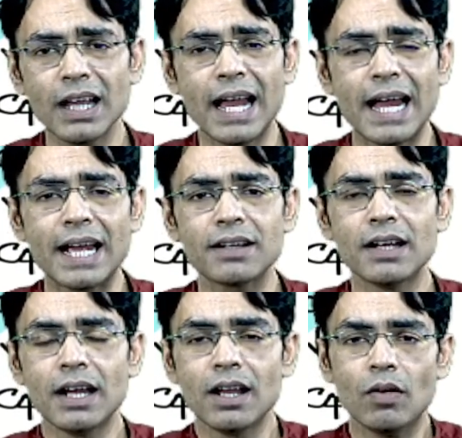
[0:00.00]
and
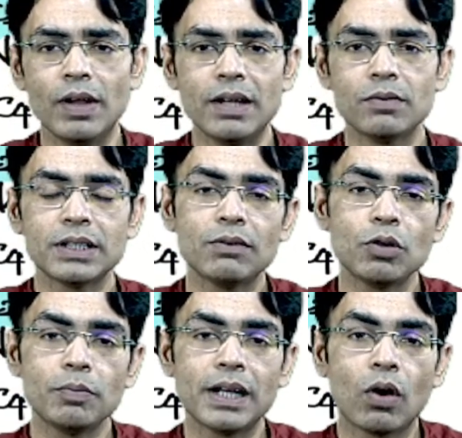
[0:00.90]
whenever there would
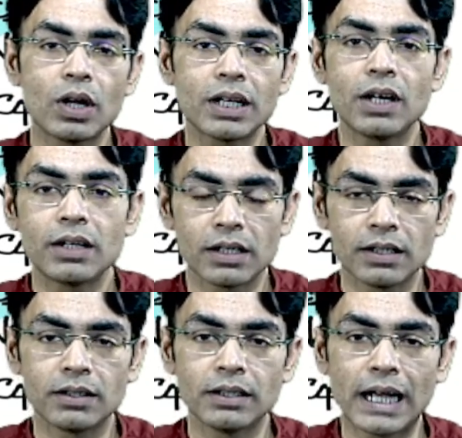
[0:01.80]
be an alternate
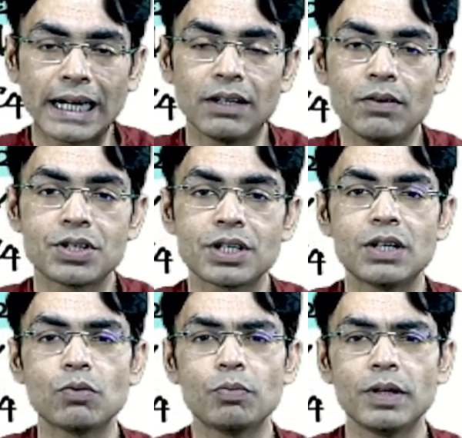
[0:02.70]
activation, it
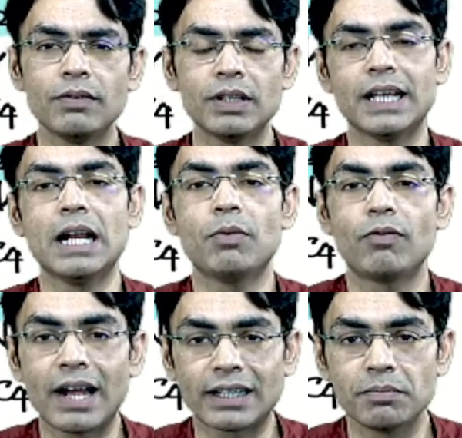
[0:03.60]
would be with the help of
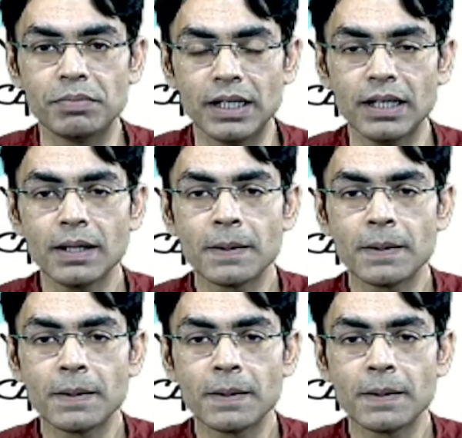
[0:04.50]
factor B.